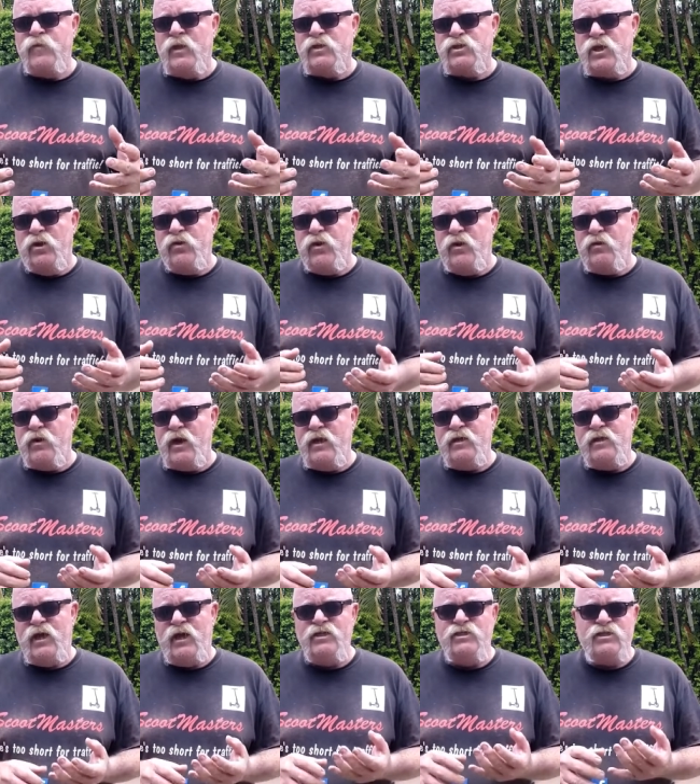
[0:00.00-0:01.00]
So
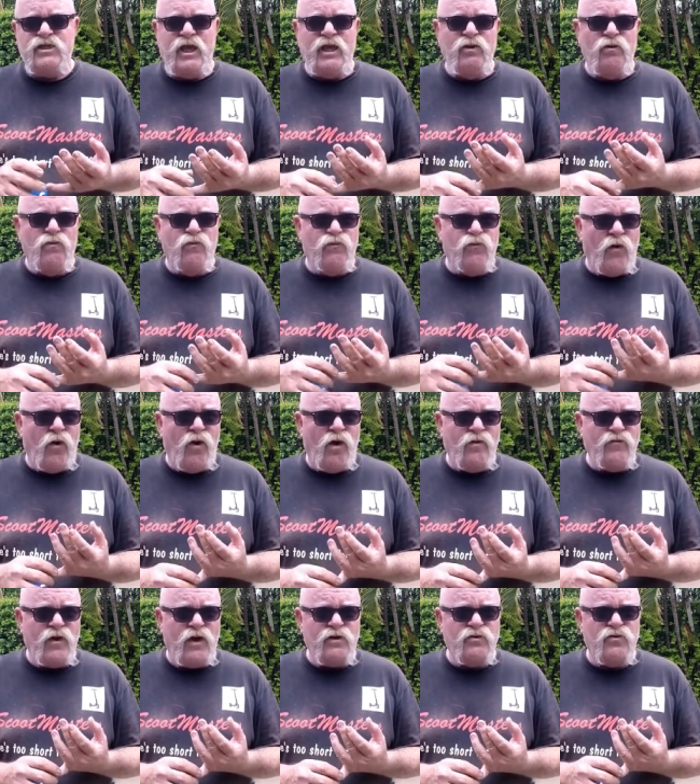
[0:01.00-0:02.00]
they're a single
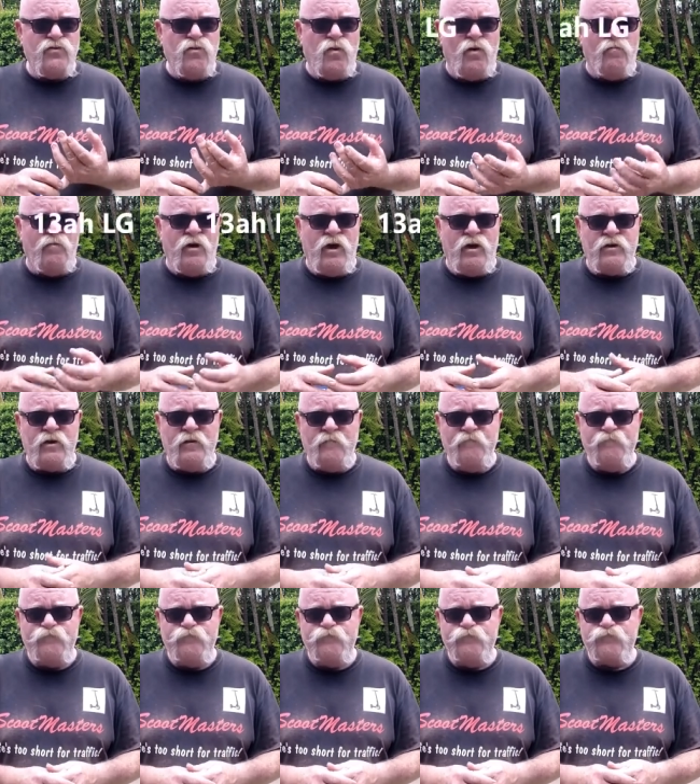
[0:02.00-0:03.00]
500 watt motor,
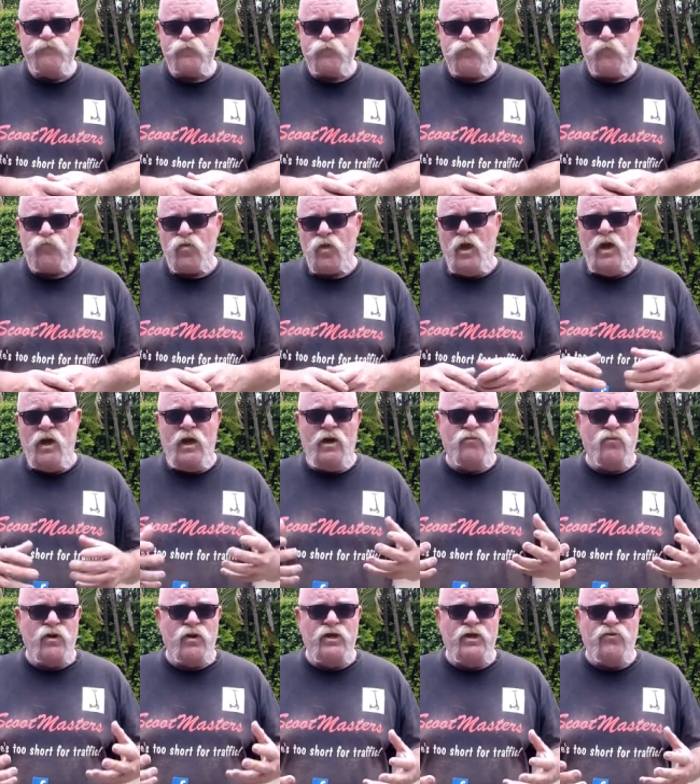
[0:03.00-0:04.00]

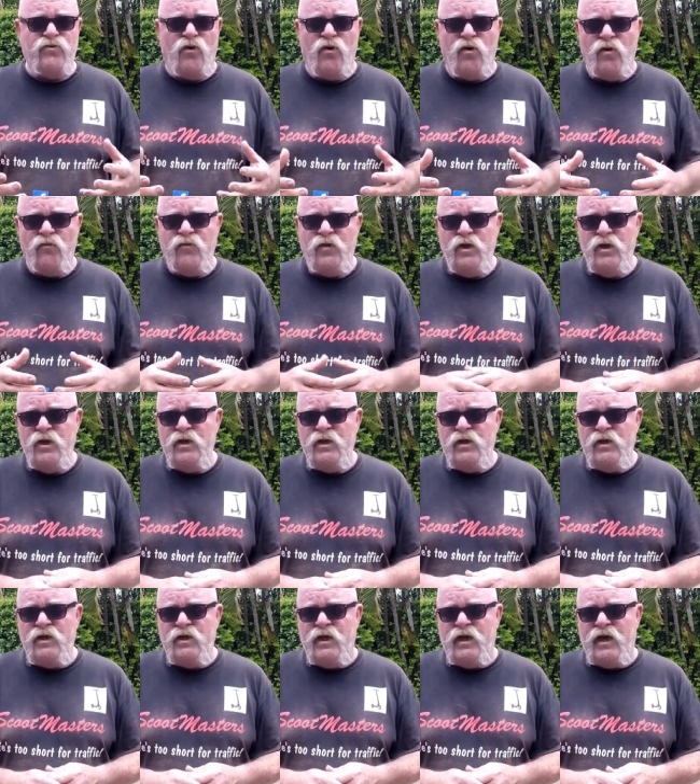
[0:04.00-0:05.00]
rear drive.
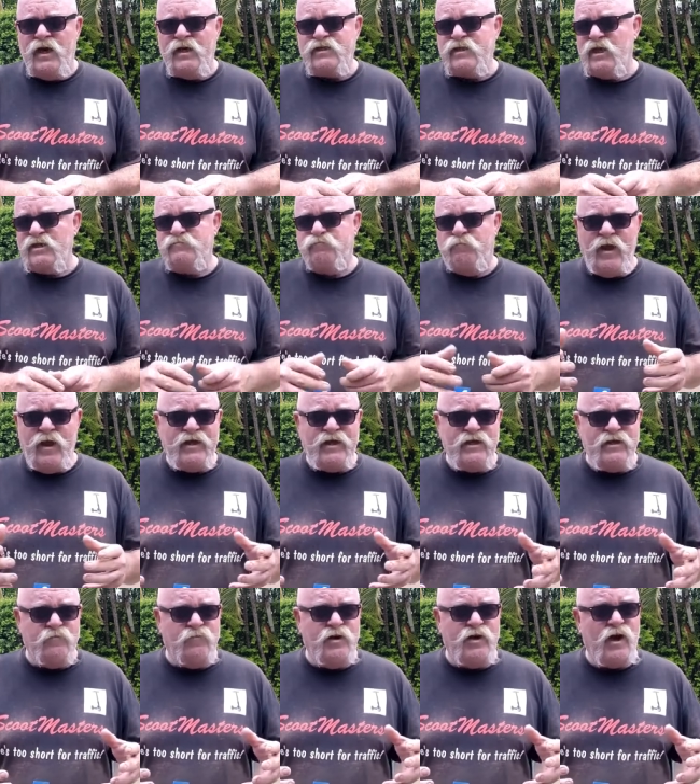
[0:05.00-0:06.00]
It does peak
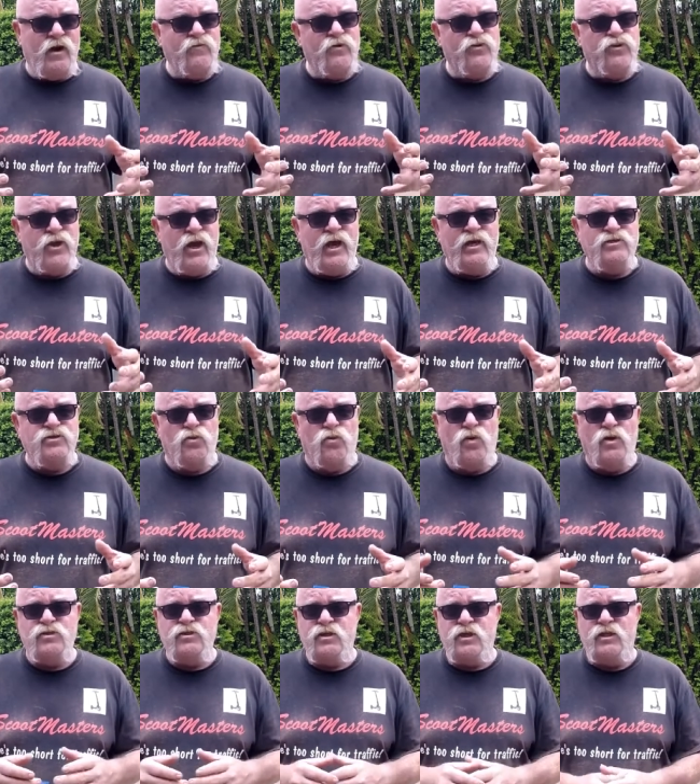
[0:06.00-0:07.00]
at a bit over 1,000
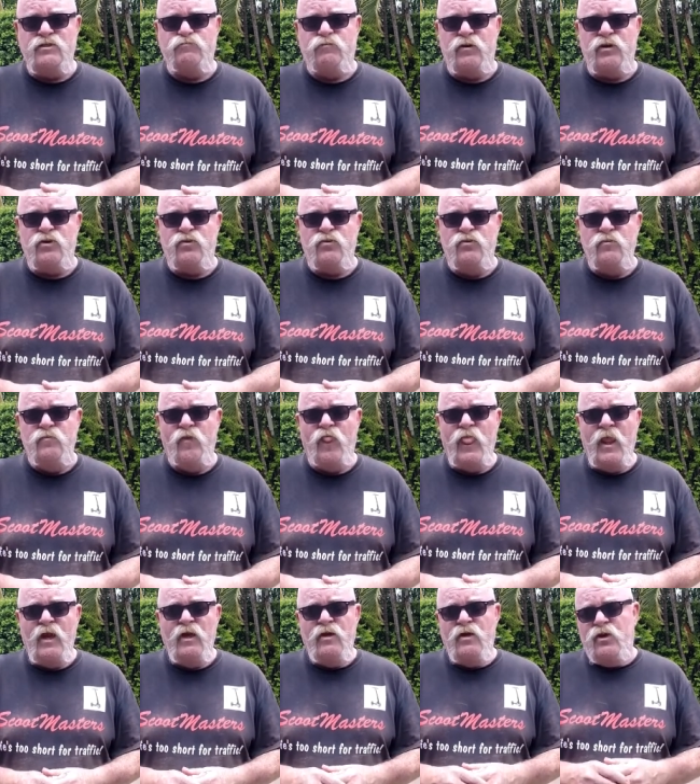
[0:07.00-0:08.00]
watts, so that's pretty good.
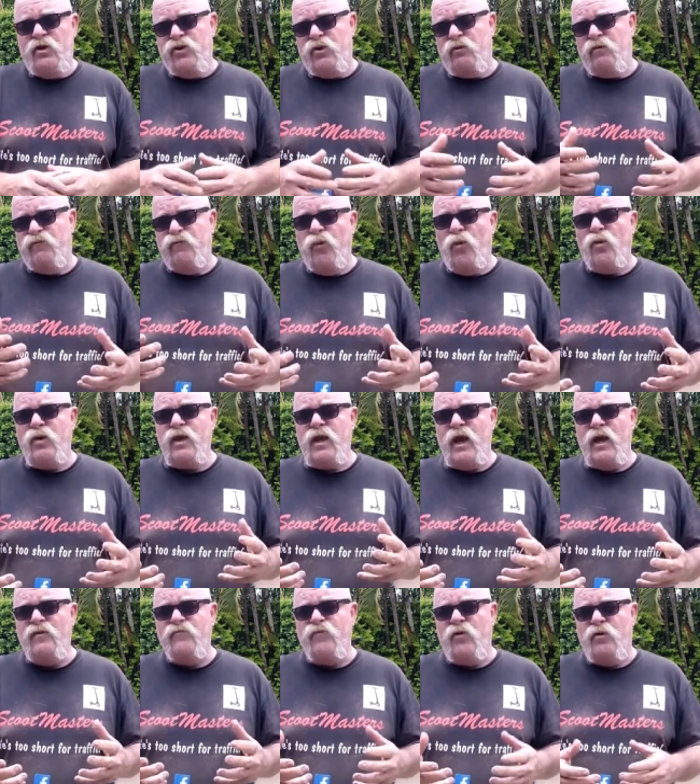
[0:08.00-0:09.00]
They're a
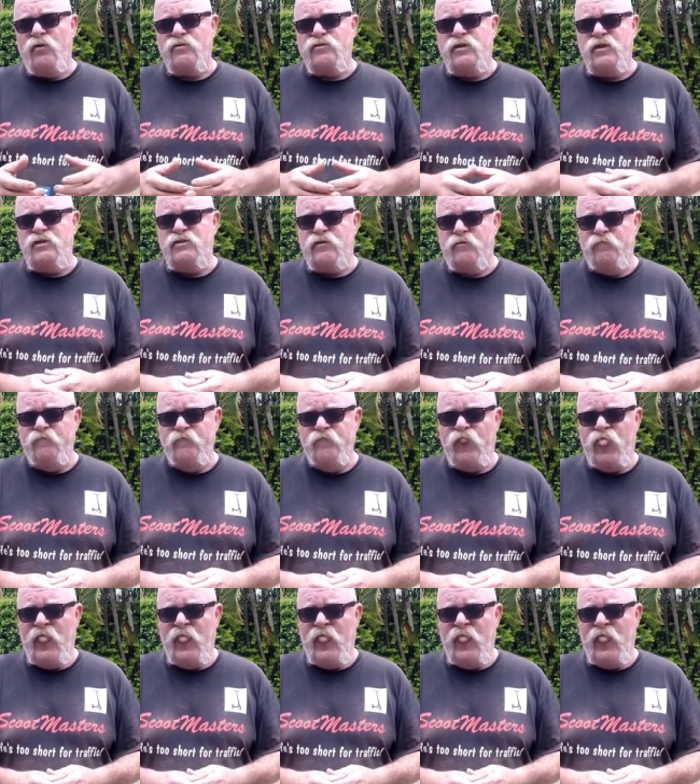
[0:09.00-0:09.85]
48 volt system,